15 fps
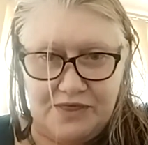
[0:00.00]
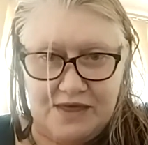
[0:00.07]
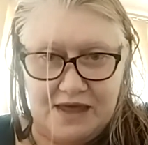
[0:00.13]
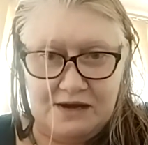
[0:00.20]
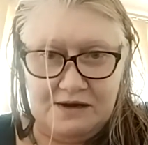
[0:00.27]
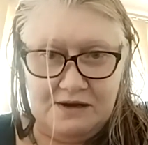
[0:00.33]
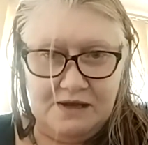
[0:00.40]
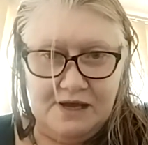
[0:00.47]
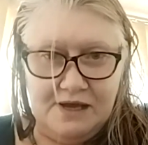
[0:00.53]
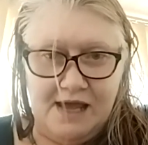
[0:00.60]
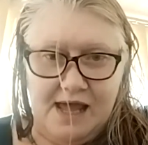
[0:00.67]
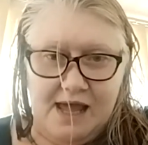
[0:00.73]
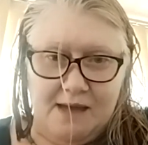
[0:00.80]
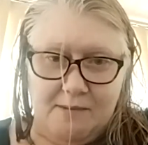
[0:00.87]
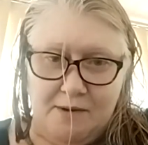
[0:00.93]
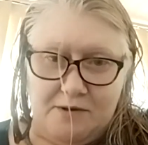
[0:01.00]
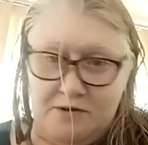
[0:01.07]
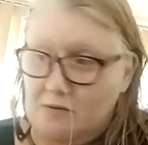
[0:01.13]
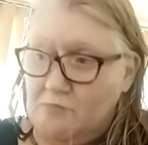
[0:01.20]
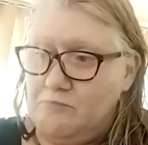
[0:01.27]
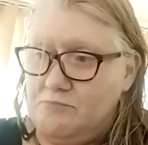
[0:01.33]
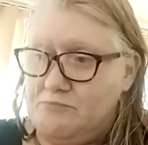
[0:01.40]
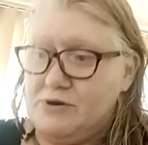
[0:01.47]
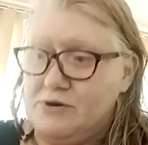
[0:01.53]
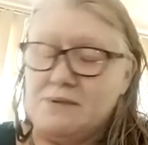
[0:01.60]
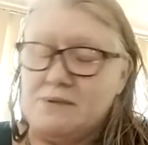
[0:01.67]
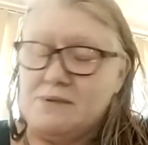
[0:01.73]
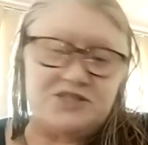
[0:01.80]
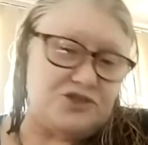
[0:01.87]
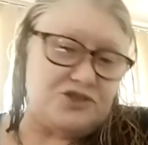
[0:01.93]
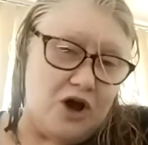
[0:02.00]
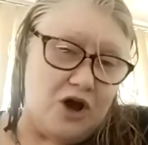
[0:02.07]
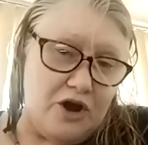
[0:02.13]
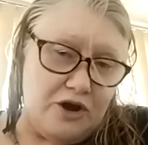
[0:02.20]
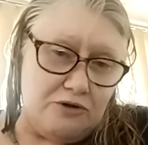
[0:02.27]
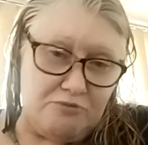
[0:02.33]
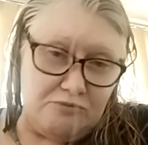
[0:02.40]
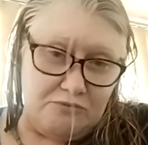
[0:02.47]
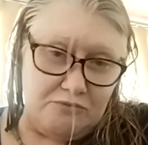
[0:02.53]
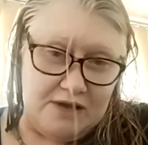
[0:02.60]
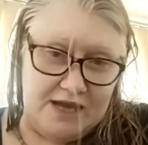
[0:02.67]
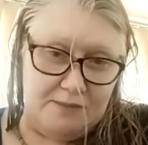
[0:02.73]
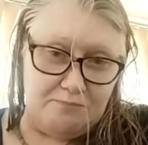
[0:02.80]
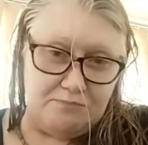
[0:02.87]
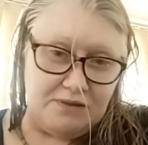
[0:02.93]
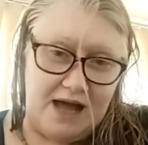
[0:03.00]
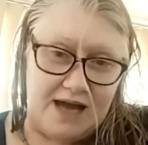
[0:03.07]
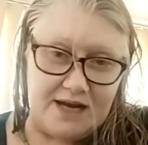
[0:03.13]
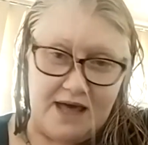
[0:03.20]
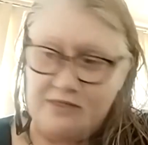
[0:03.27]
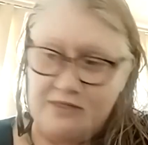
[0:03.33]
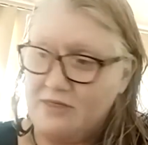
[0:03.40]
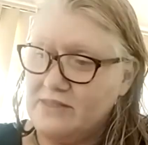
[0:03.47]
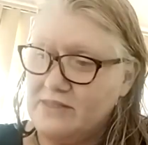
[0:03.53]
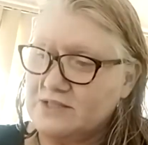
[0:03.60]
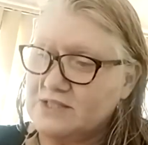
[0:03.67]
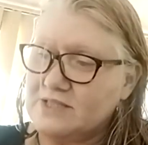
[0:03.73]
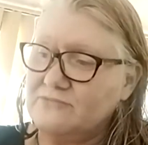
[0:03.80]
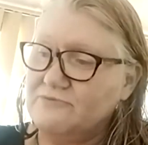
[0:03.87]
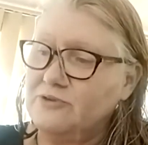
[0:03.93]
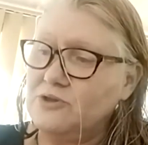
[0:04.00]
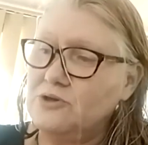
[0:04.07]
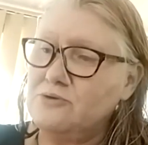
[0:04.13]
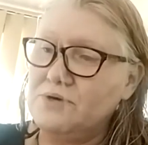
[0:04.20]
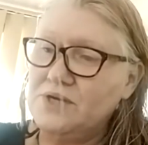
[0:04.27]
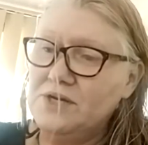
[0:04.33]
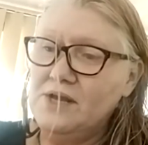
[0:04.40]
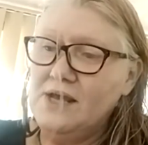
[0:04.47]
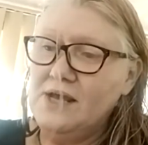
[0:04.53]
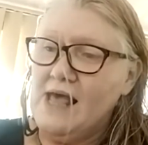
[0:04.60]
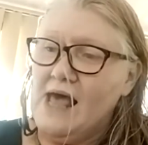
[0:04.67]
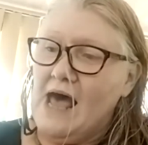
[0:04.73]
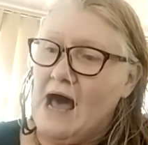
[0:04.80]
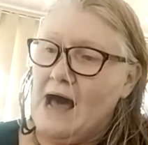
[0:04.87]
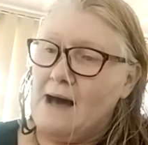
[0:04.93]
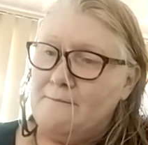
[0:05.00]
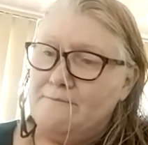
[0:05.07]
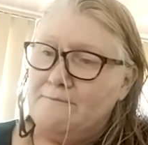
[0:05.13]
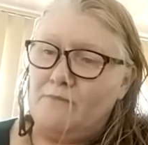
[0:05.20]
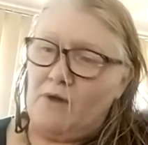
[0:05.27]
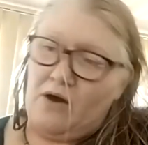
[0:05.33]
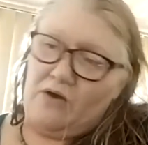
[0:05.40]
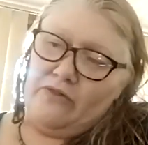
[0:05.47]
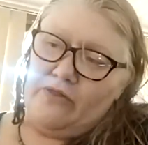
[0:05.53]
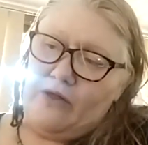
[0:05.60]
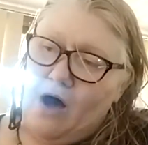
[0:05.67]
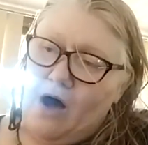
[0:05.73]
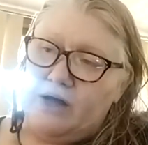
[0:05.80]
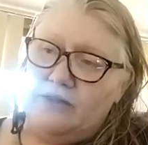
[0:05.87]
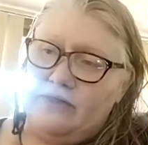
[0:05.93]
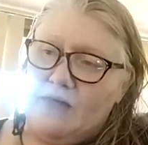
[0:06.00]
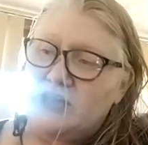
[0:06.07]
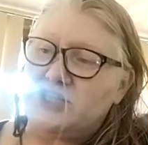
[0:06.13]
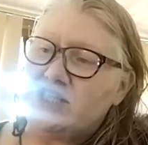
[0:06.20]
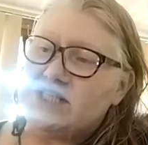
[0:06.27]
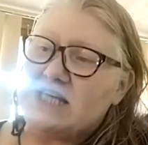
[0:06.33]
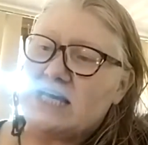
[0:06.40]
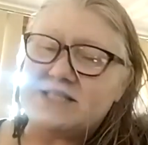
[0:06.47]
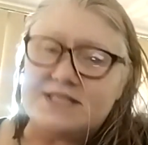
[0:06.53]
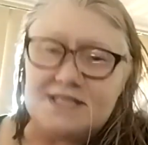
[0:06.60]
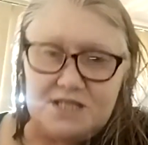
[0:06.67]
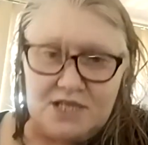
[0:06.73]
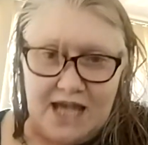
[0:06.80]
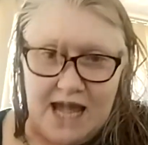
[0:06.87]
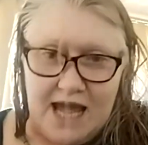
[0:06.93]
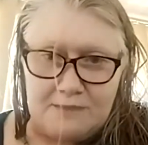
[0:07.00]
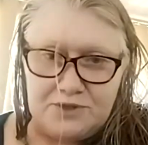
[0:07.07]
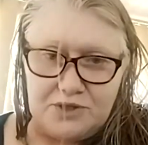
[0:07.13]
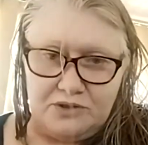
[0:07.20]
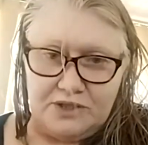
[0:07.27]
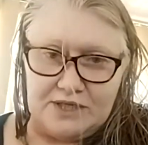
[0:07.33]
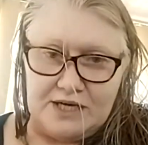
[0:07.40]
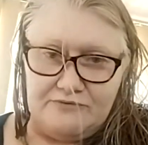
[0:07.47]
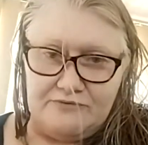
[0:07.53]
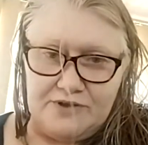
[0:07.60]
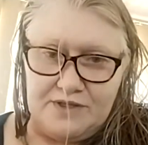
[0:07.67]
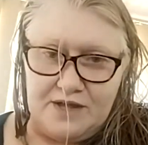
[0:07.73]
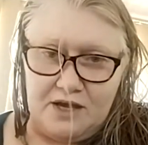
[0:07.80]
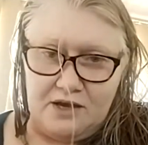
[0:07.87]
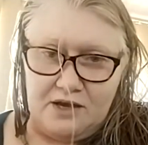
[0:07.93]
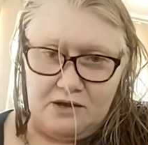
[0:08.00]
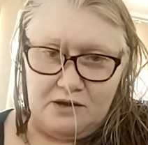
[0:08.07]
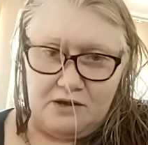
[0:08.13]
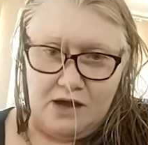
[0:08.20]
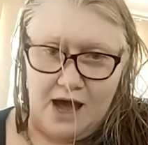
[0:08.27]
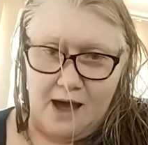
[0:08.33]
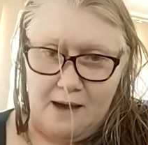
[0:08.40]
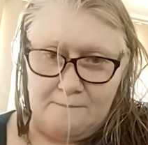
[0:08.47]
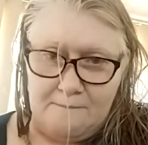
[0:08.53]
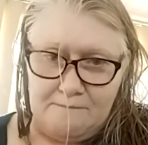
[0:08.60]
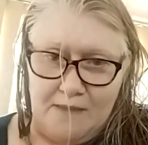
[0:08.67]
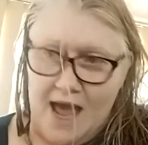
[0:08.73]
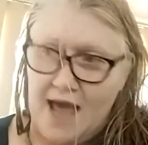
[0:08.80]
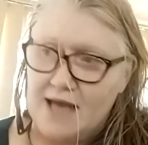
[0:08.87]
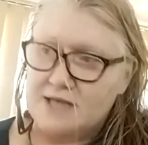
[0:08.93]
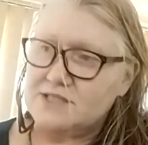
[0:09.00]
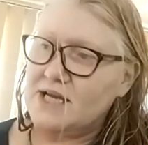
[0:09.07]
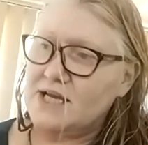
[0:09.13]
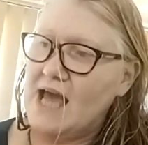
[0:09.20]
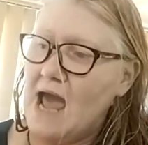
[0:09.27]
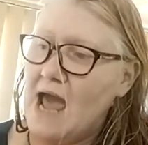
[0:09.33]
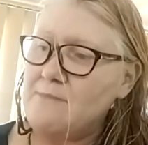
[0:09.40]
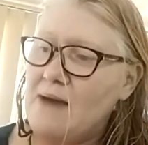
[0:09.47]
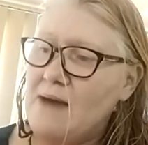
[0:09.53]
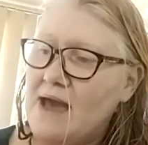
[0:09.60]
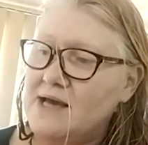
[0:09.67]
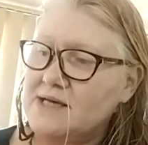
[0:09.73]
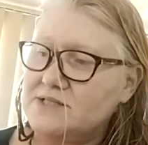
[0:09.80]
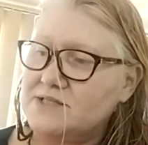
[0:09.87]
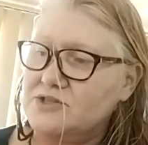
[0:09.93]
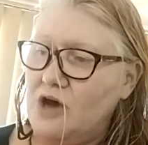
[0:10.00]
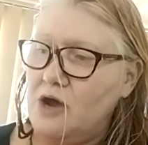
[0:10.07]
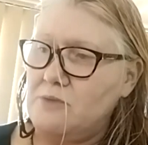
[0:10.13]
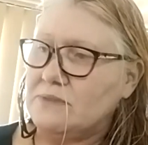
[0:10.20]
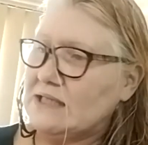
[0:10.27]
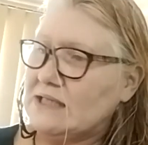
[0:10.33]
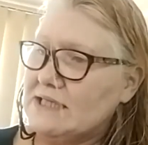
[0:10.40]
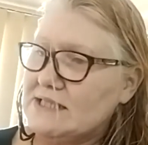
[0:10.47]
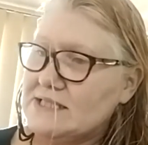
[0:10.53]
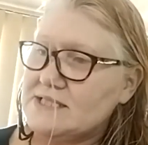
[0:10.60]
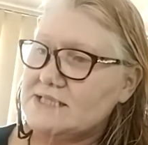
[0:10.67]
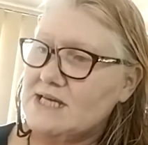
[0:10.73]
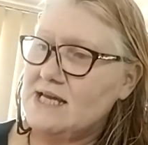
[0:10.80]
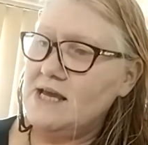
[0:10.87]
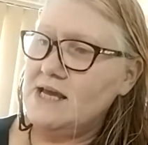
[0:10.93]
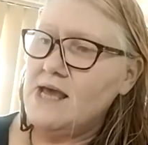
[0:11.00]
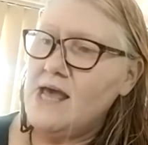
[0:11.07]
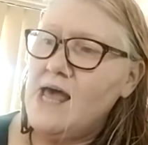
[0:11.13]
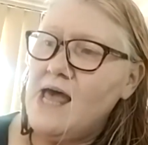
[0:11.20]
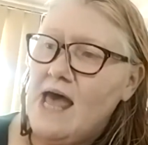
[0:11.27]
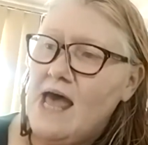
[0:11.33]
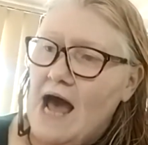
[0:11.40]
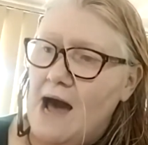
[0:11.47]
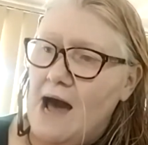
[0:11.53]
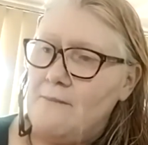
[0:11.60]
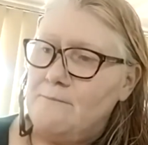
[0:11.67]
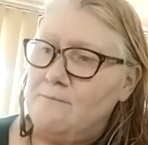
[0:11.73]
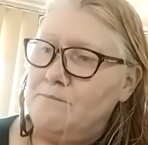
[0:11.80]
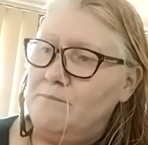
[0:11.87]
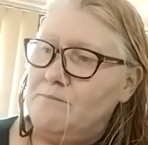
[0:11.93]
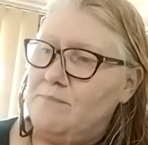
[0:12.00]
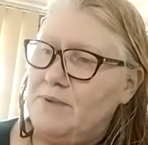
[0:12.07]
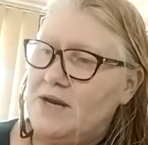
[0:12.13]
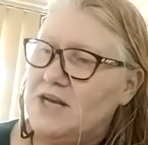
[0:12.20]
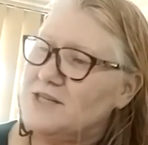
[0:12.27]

thin, but pretty much no implant other than some. That she tested the capsule and everything, and it came back as no malignancy. But it